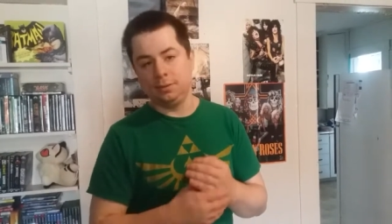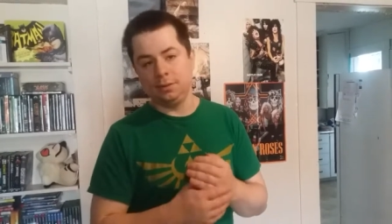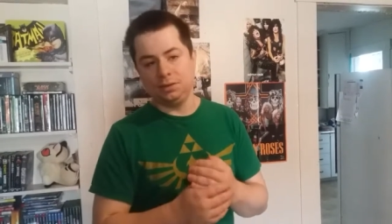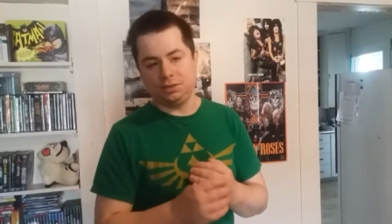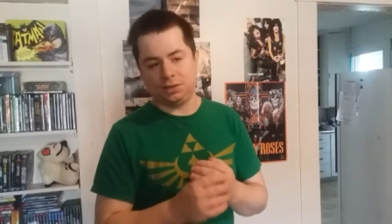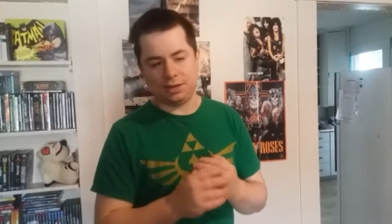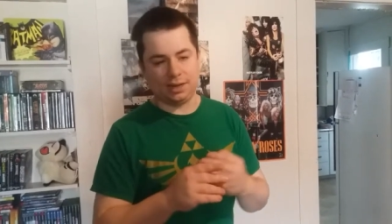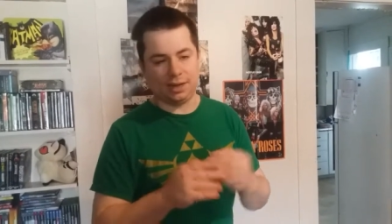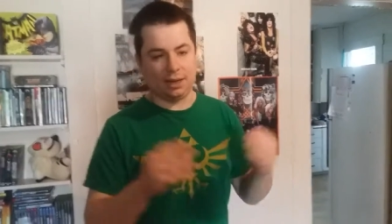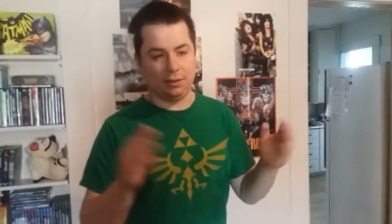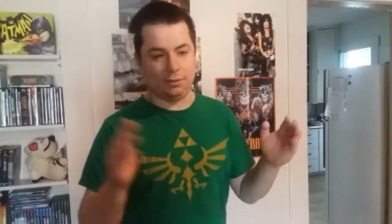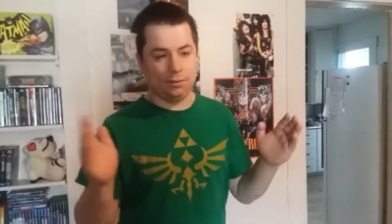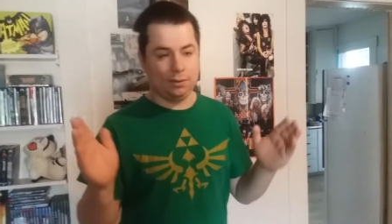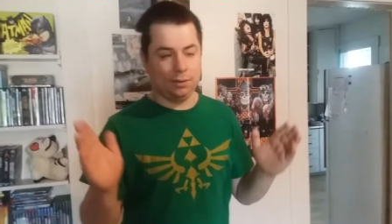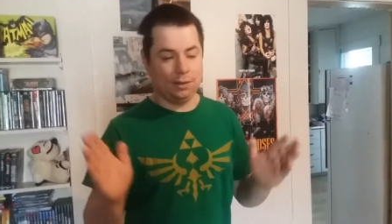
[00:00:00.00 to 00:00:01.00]
Check it
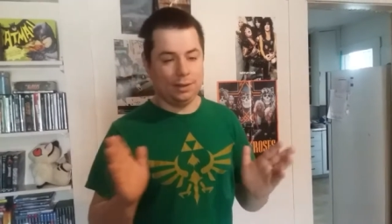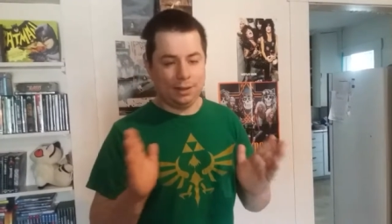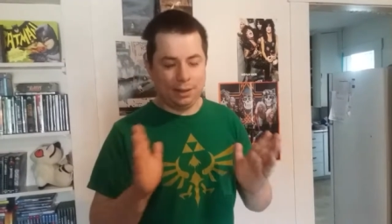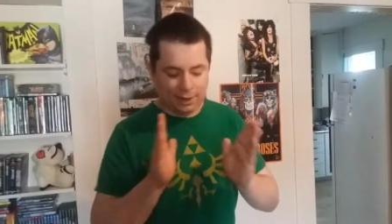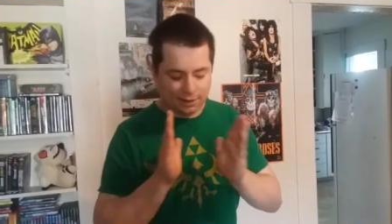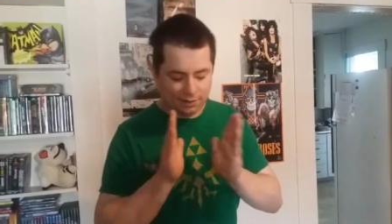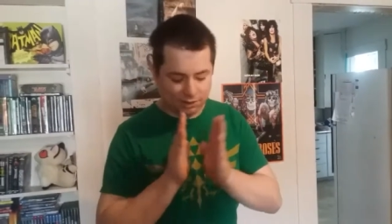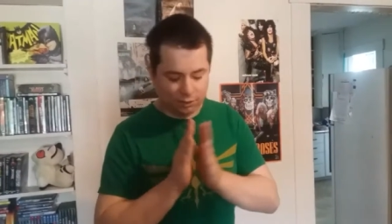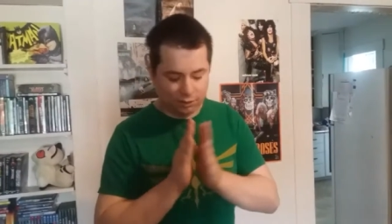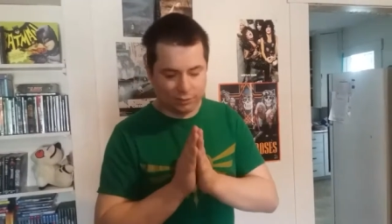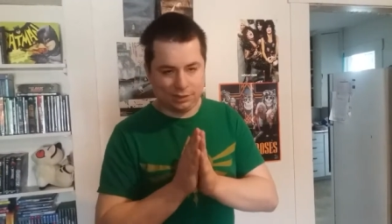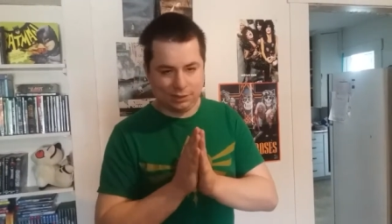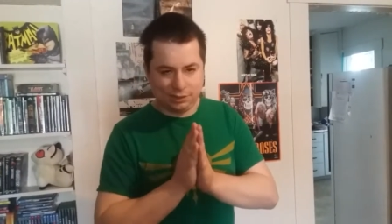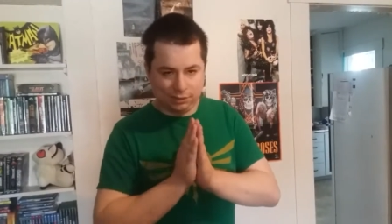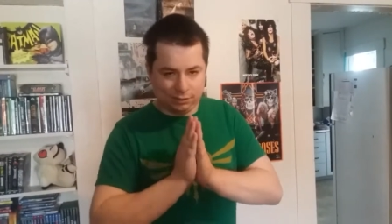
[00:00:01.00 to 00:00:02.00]
out. And as
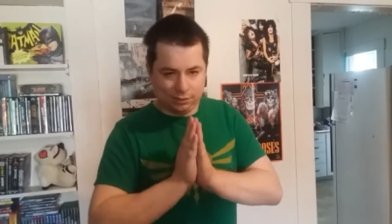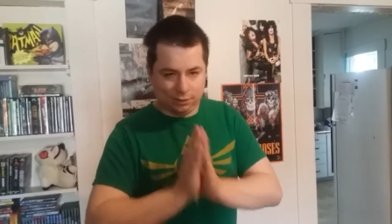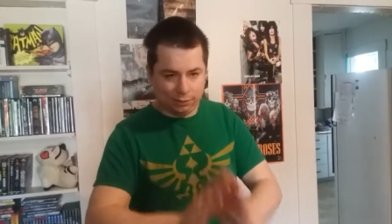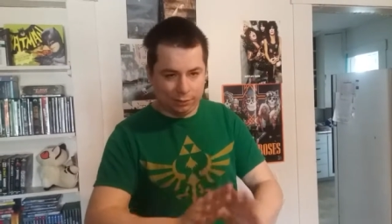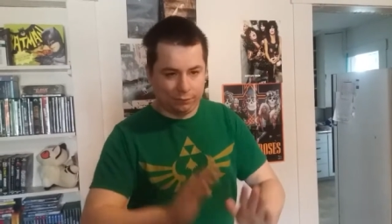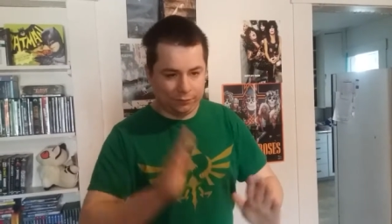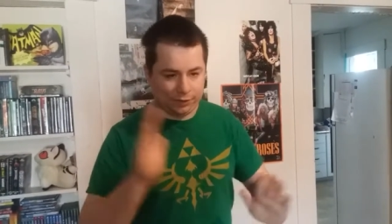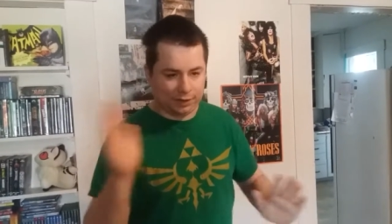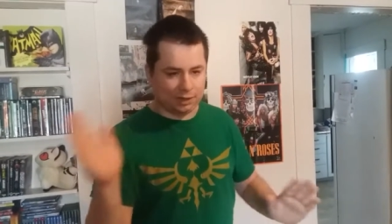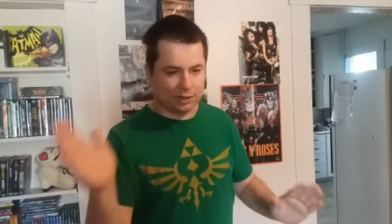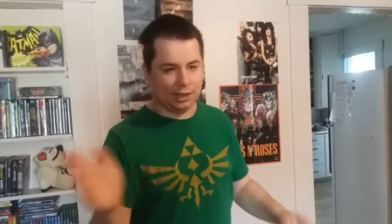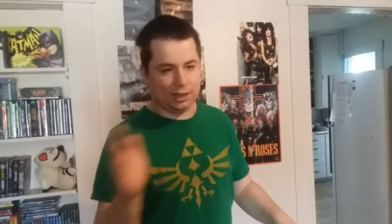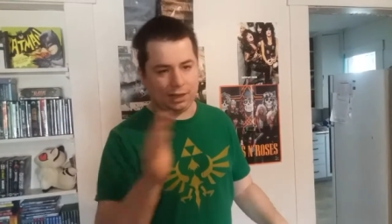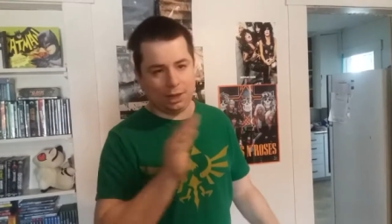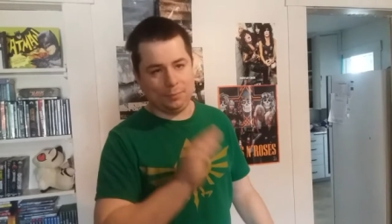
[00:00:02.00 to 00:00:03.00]
always, you know, don't forget to
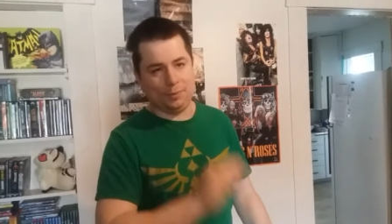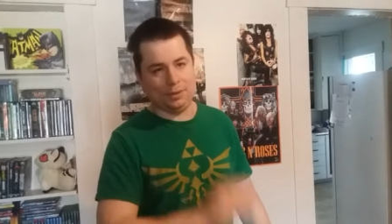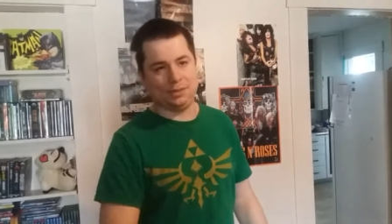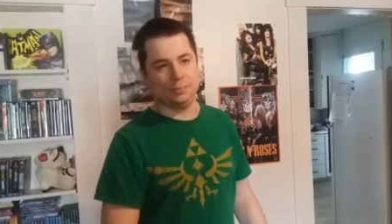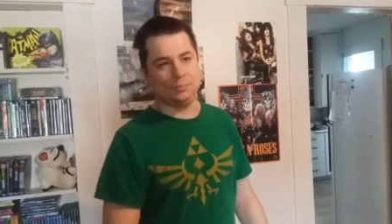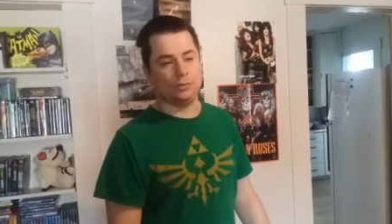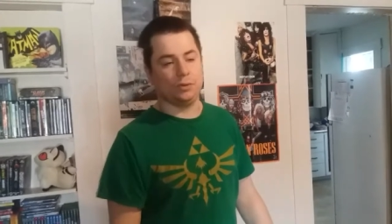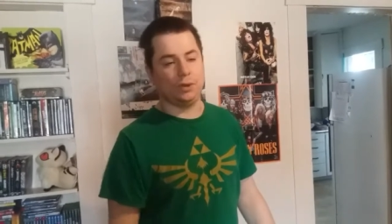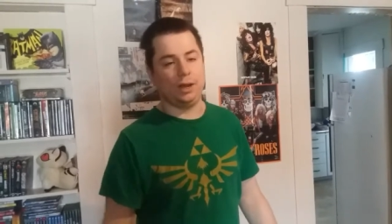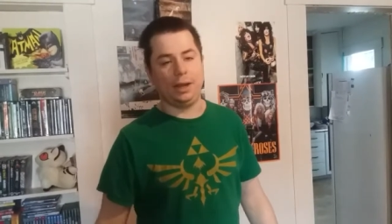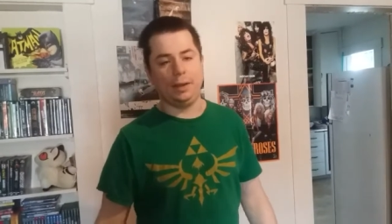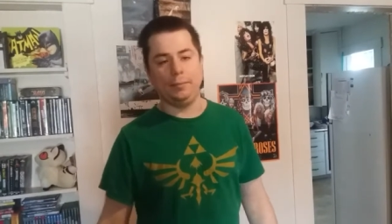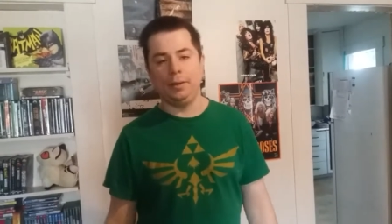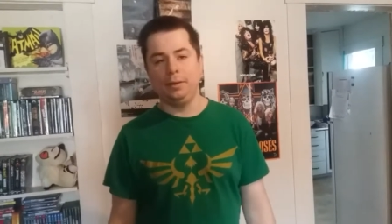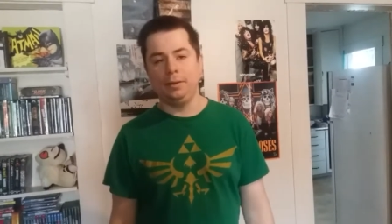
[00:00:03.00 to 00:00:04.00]
like, comment,
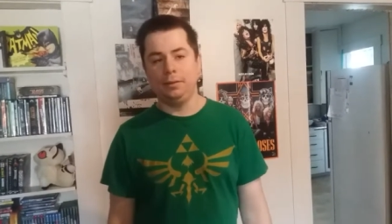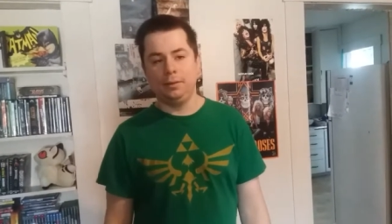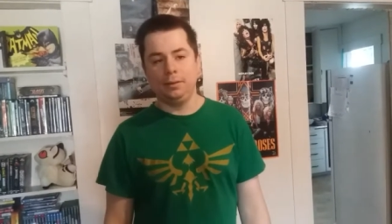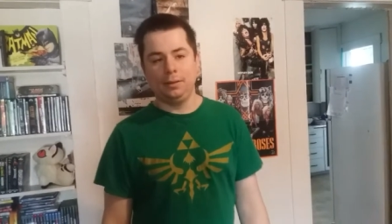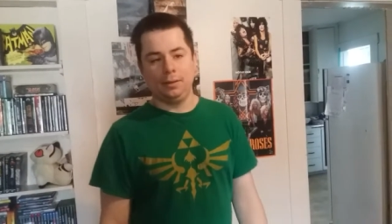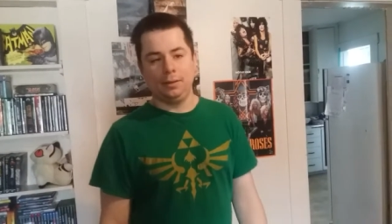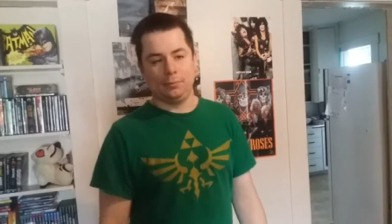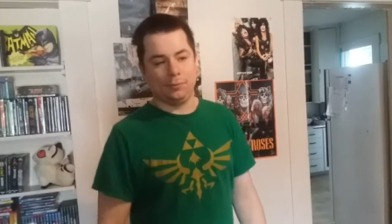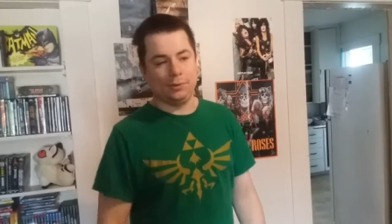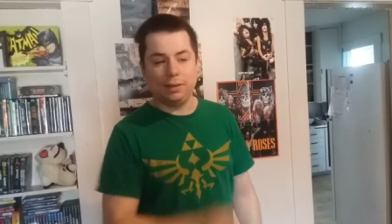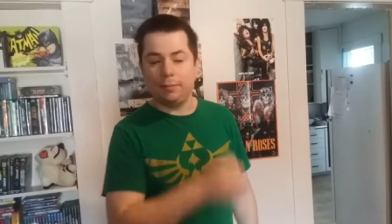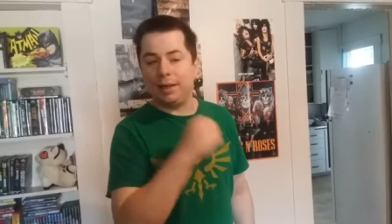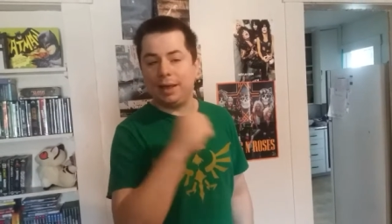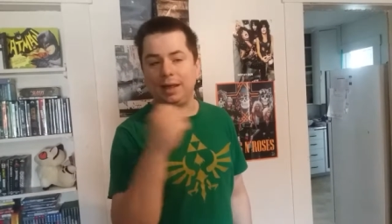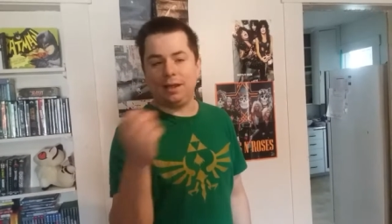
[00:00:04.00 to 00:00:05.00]
subscribe, ring the
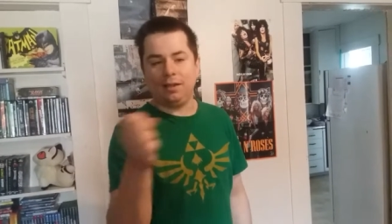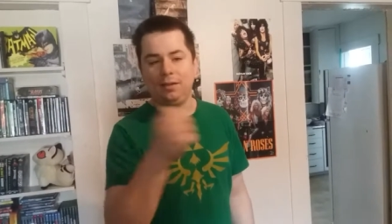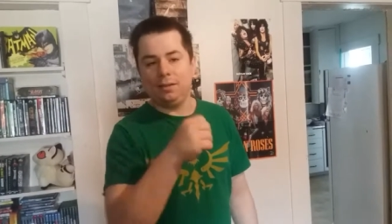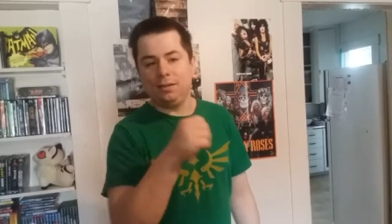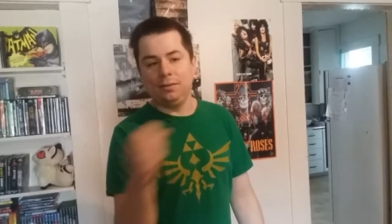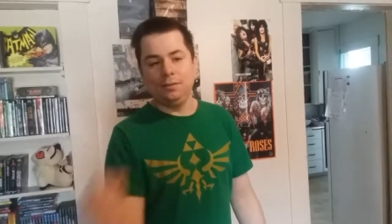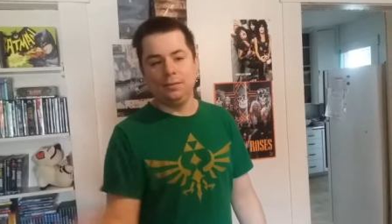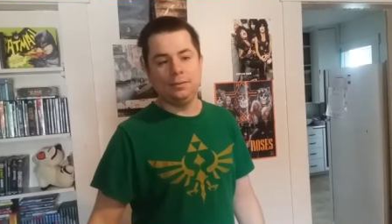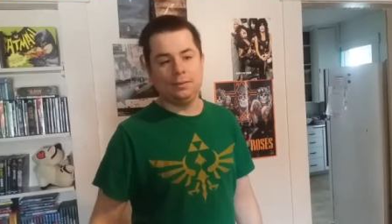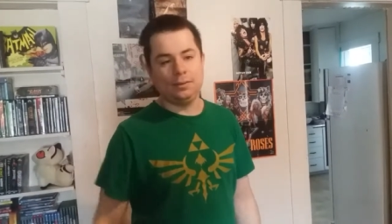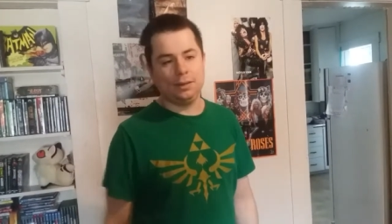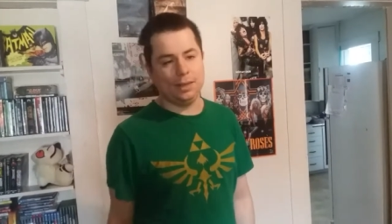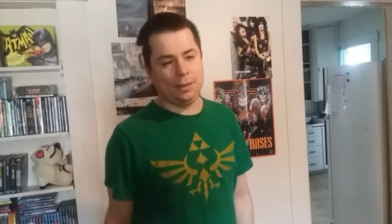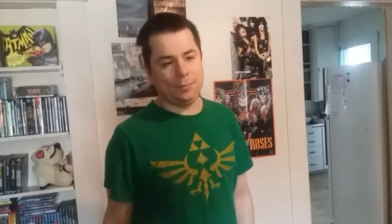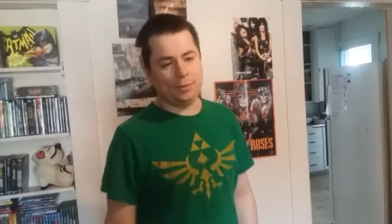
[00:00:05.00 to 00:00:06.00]
bell,
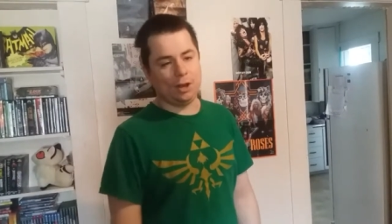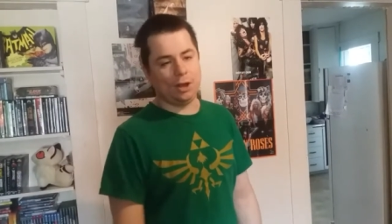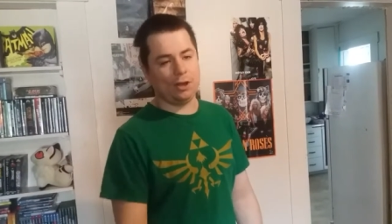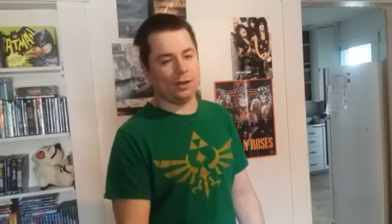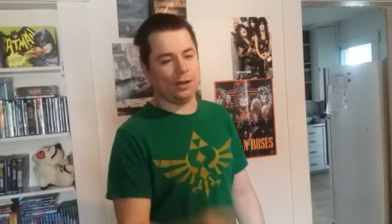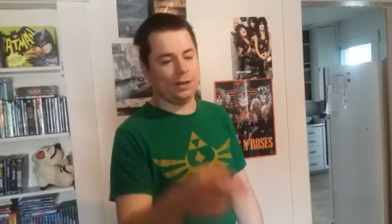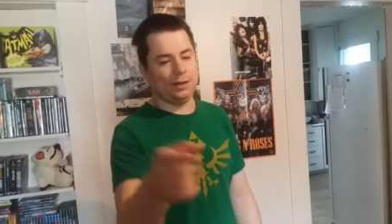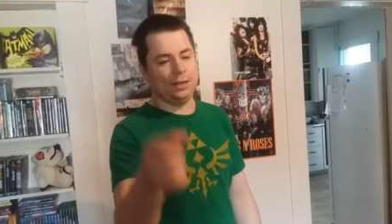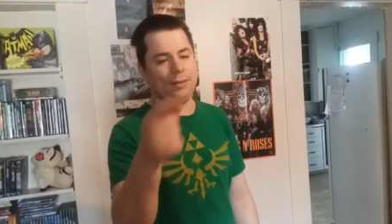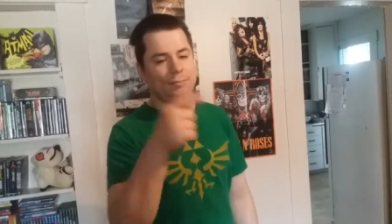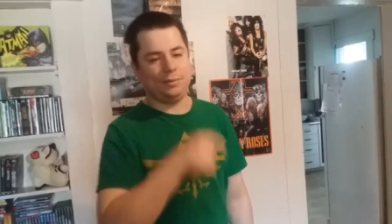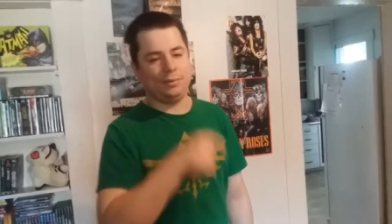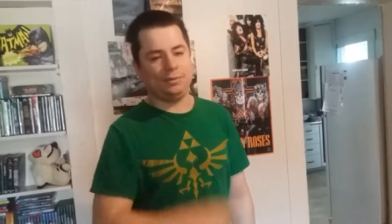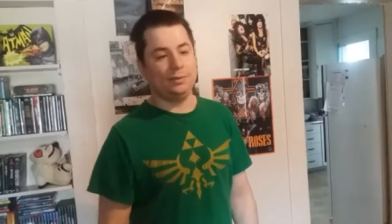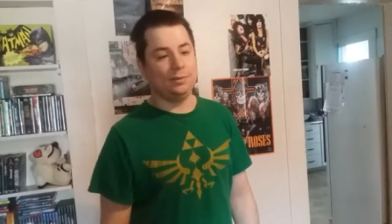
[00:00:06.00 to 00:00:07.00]
keep talking, keep
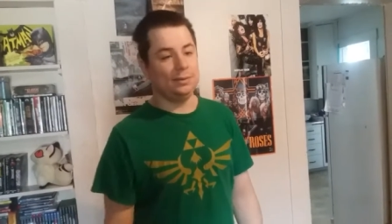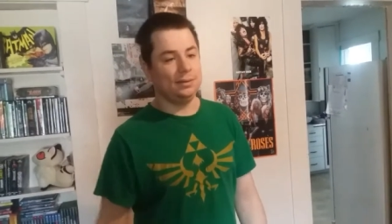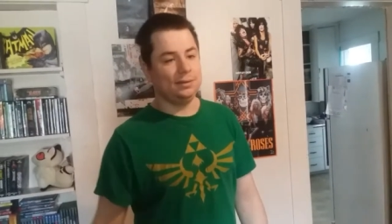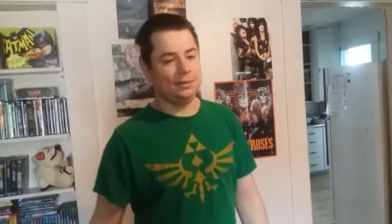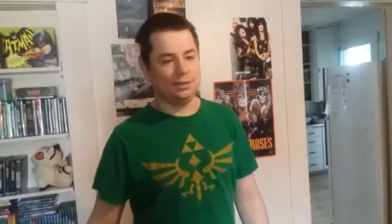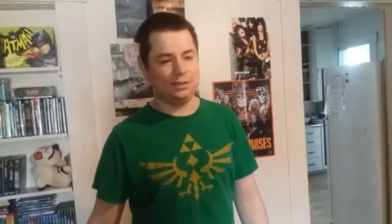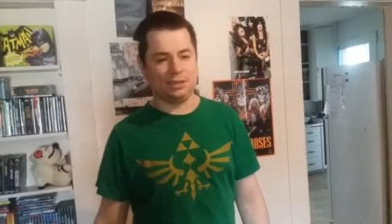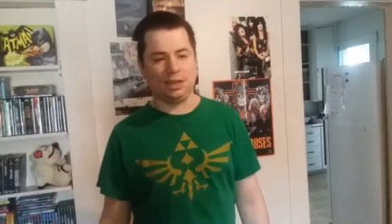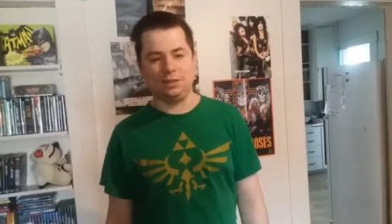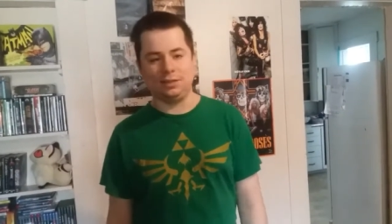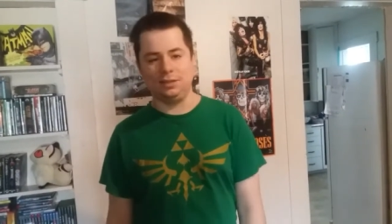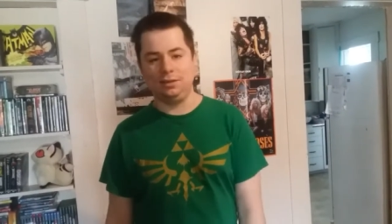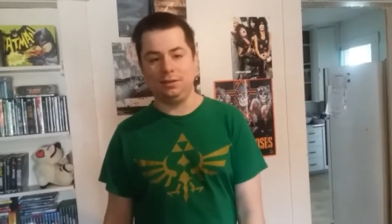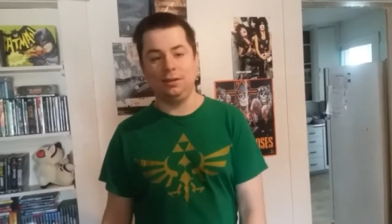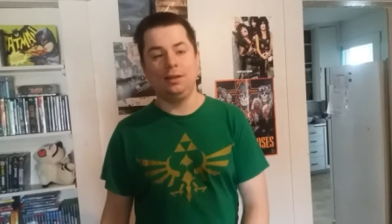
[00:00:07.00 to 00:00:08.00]

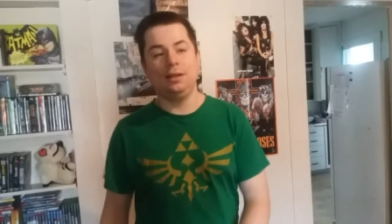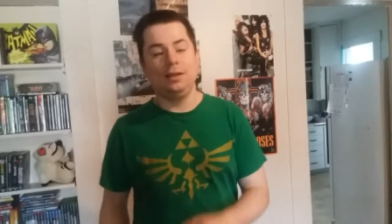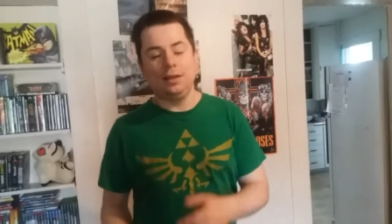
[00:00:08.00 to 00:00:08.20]
discussing,